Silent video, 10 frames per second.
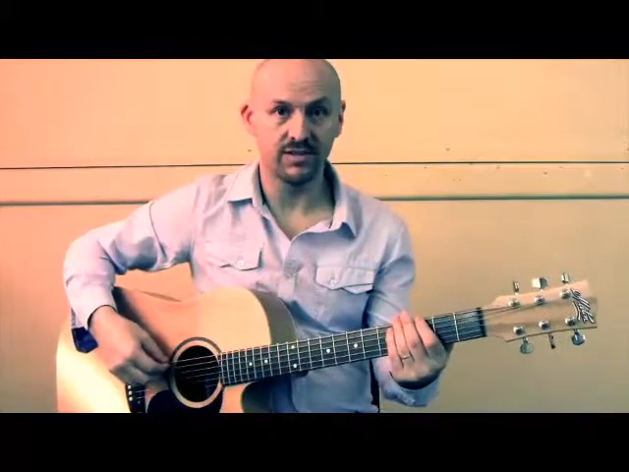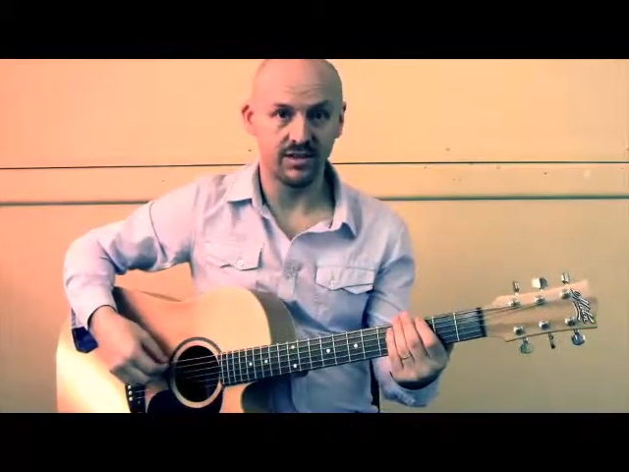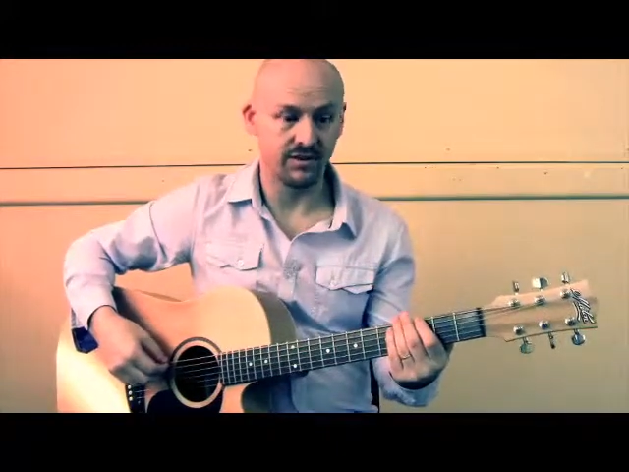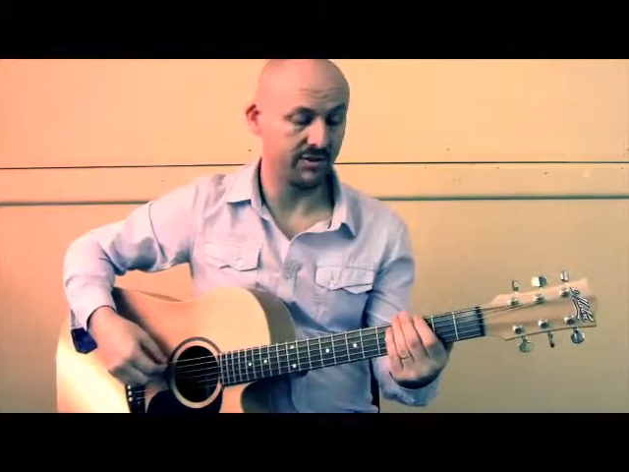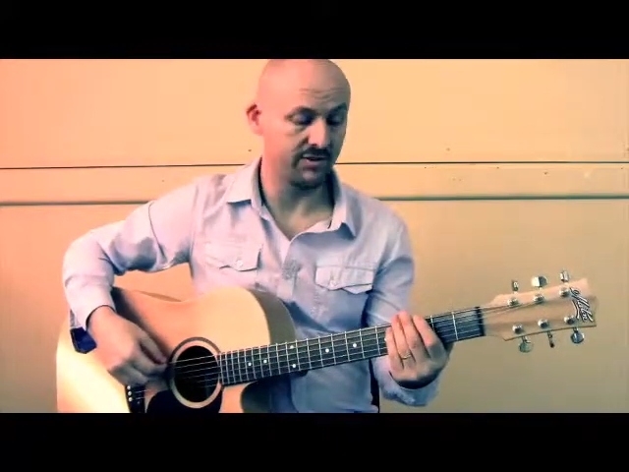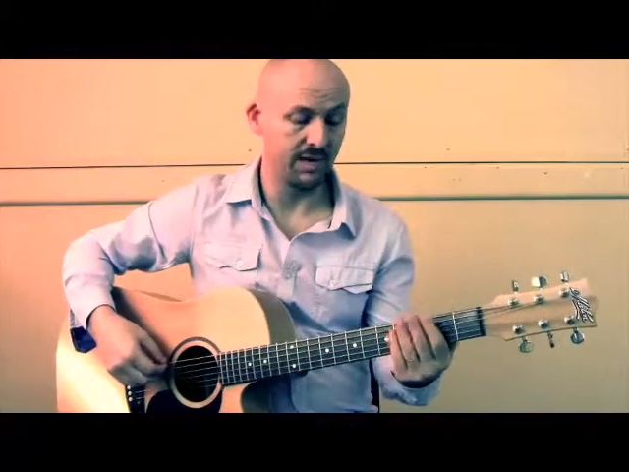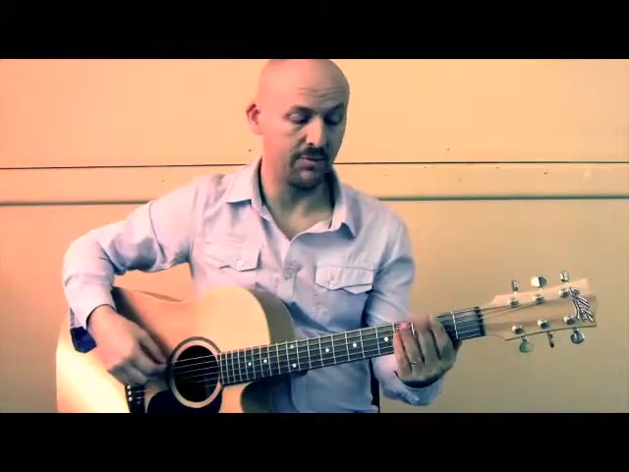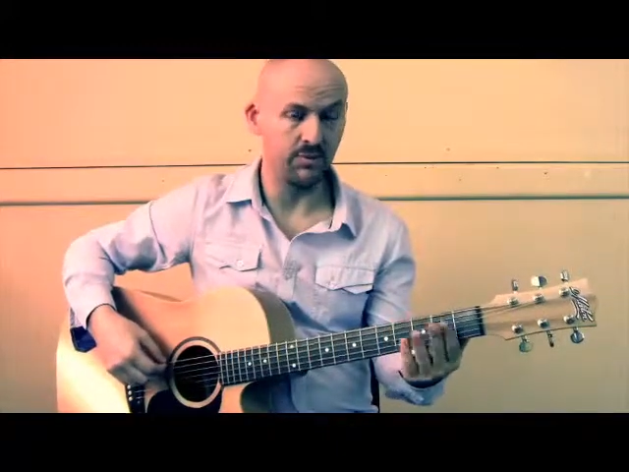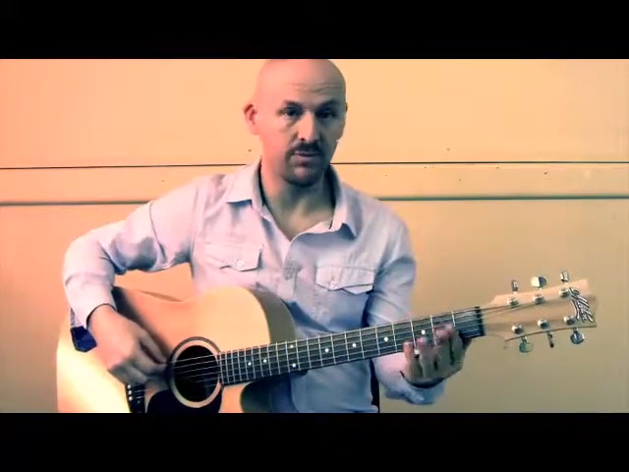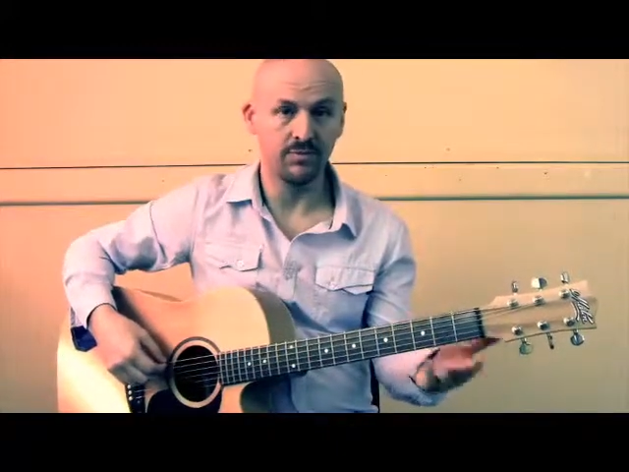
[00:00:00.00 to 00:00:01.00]
like for
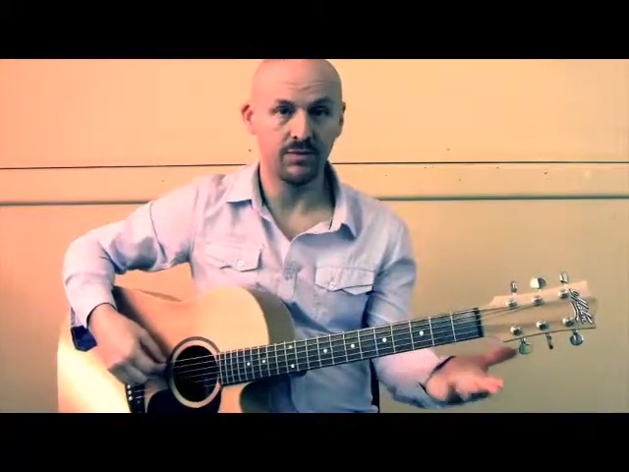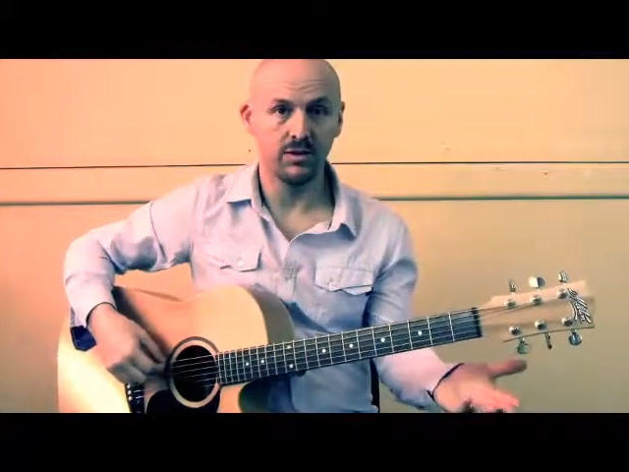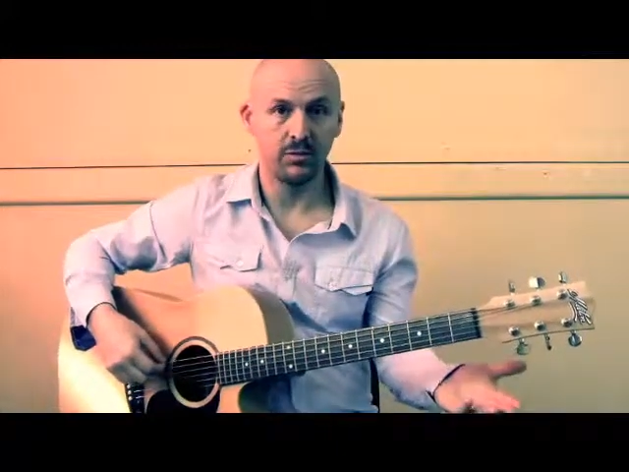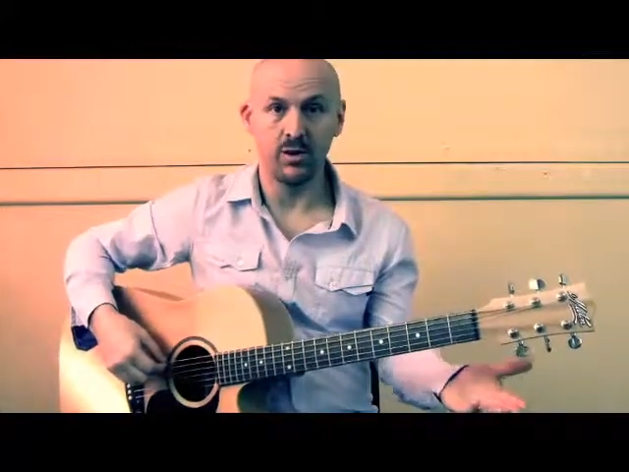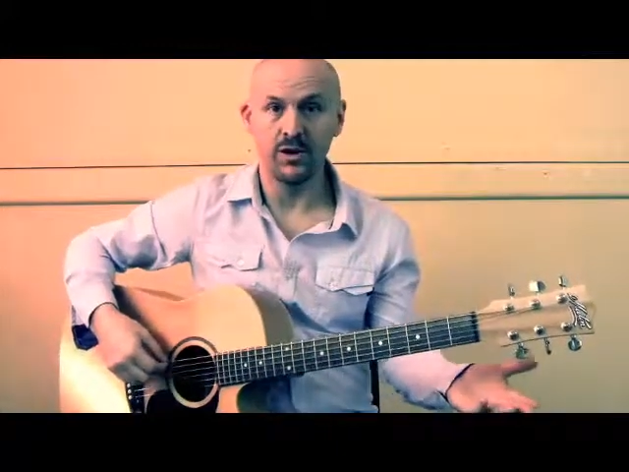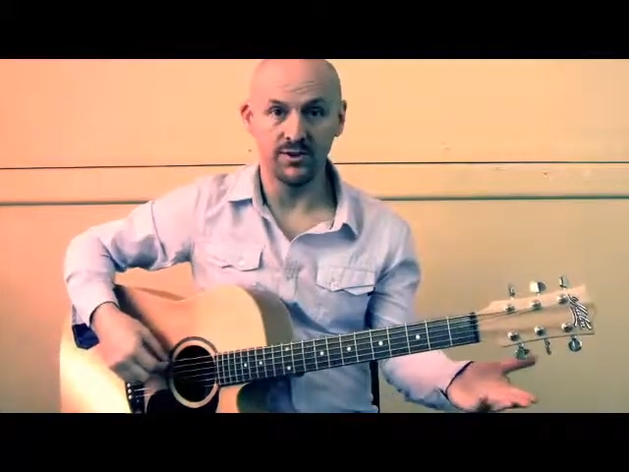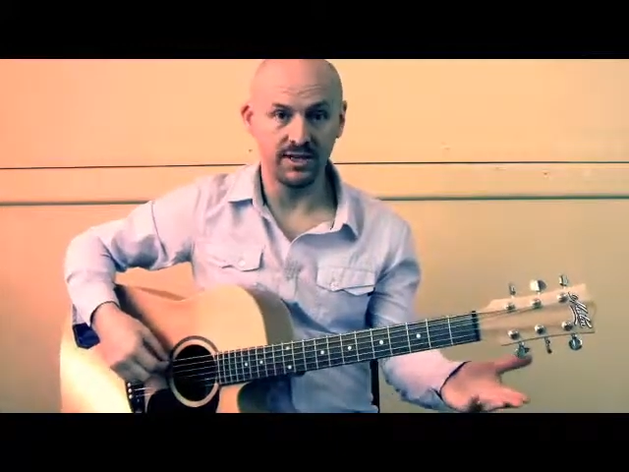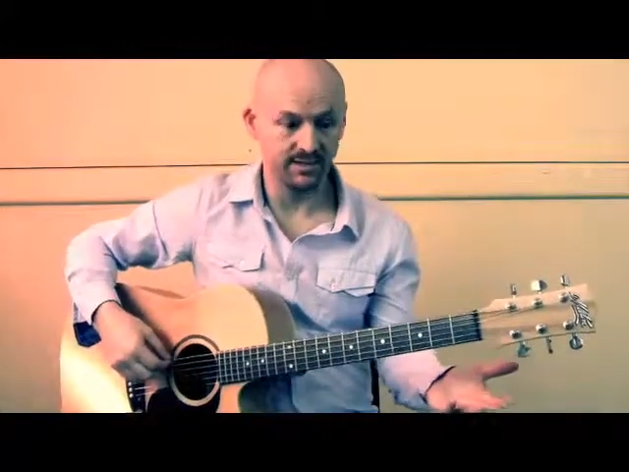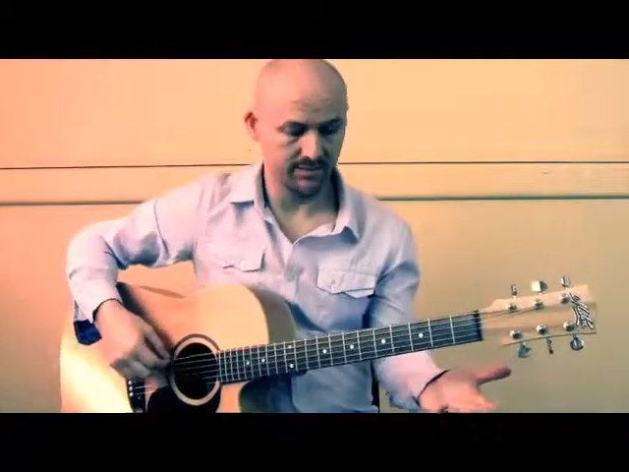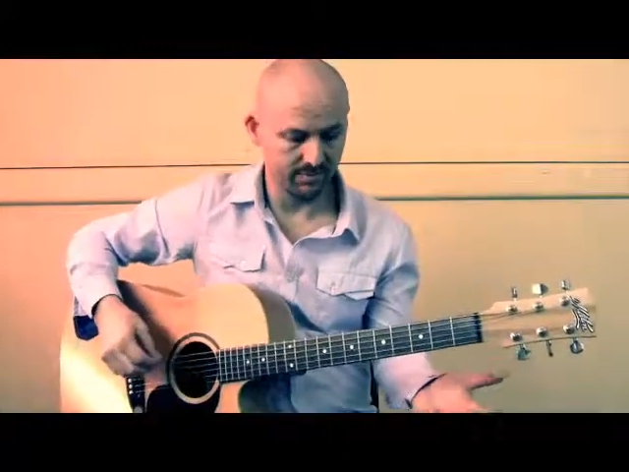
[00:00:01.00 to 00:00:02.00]
example, Wild Thing.